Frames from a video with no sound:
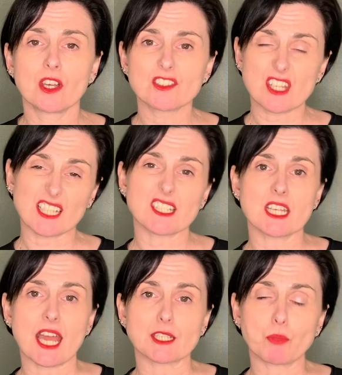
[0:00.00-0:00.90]
So that's the
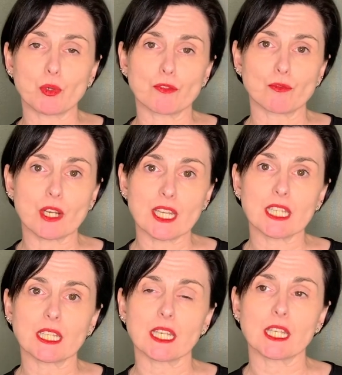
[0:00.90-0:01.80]
next point
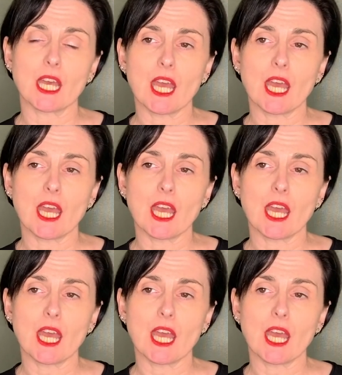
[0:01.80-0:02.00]
really.